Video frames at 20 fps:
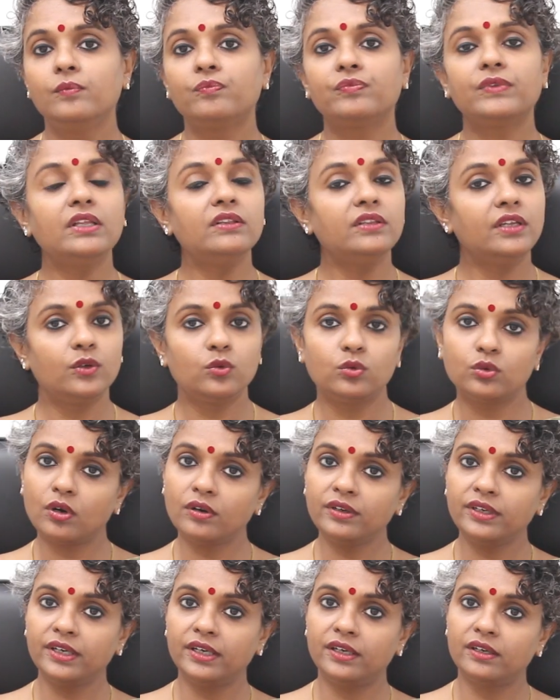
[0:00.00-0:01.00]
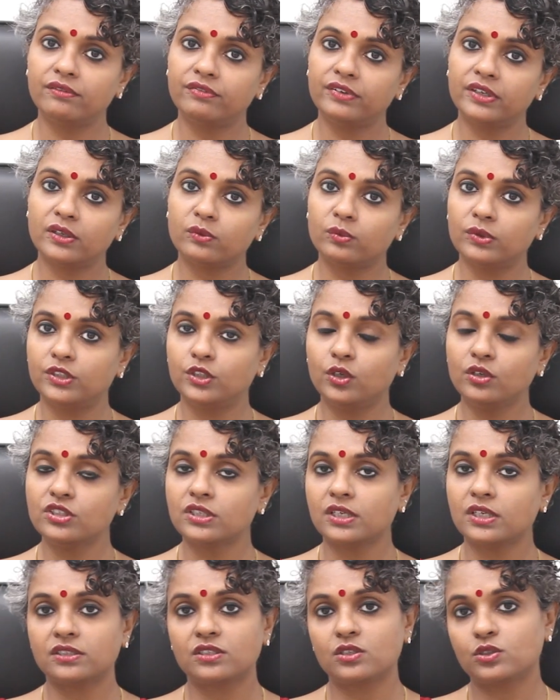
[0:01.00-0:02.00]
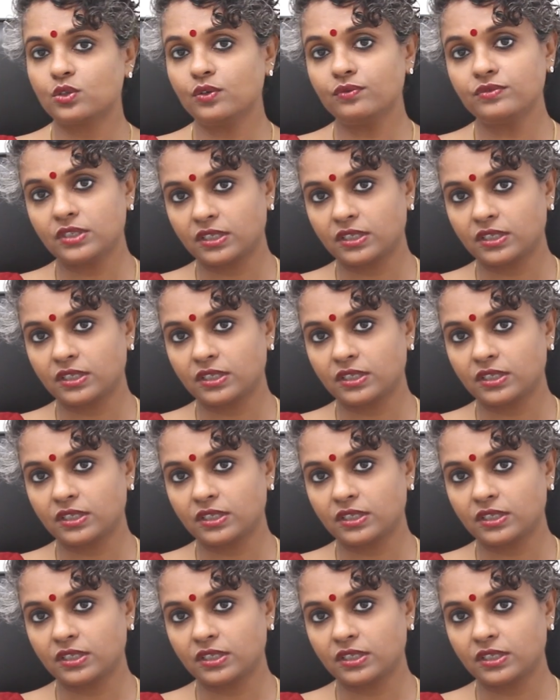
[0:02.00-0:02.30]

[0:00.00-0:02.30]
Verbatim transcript: then they do not interfere with your chances of